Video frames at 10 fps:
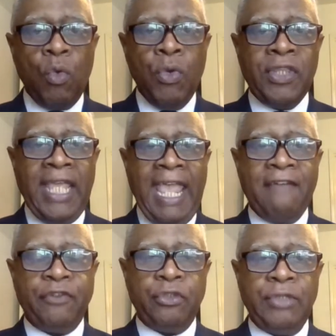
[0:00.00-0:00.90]
where they
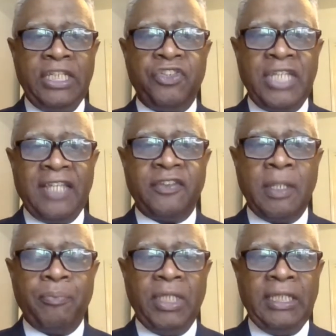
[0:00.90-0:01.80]
have to inject
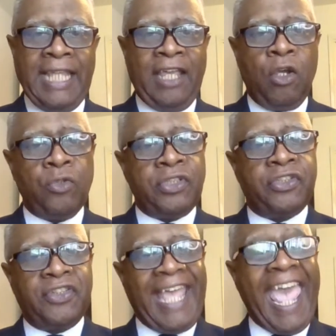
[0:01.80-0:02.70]
something that goes
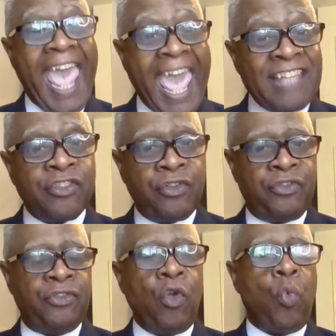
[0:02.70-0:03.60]
into the
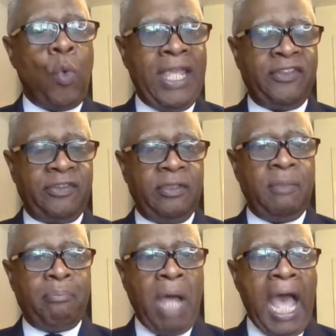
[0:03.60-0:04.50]
hazardous waste
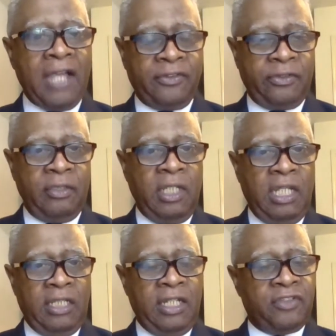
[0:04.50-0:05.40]
box.
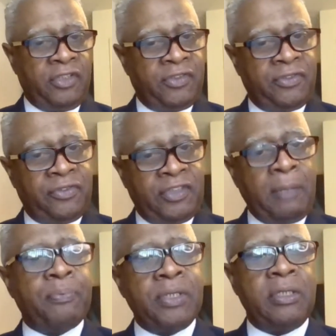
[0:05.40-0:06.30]
There's a
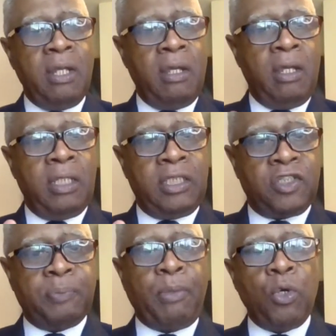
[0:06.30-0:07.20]
separate
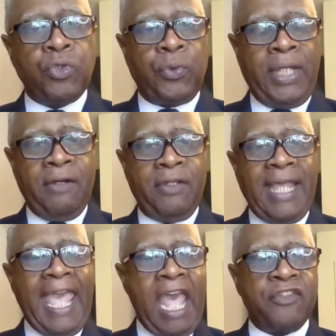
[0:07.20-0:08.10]
disposal
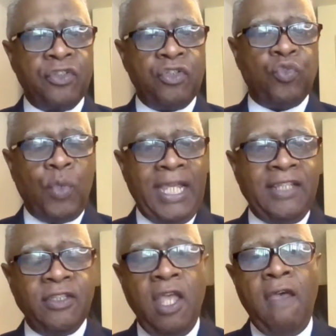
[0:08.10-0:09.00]
area, hazardous
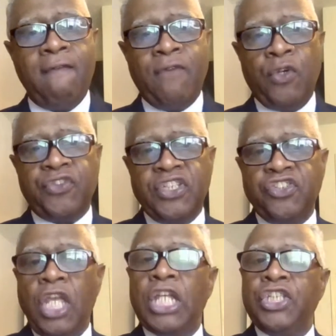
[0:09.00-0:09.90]
waste
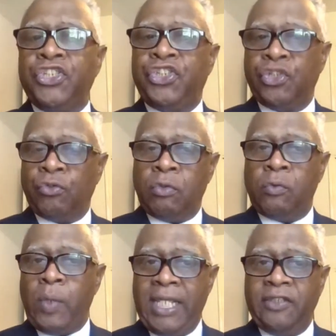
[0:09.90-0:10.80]
versus
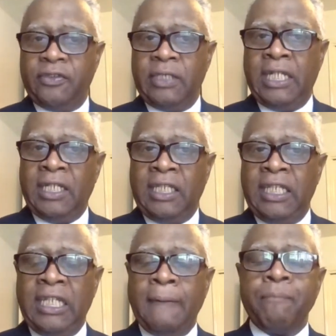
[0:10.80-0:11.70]
general waste. And
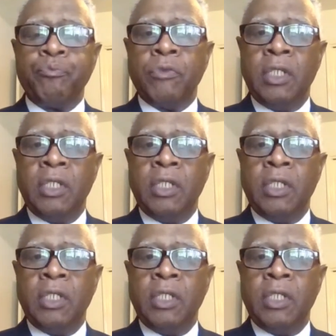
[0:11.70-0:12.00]
again,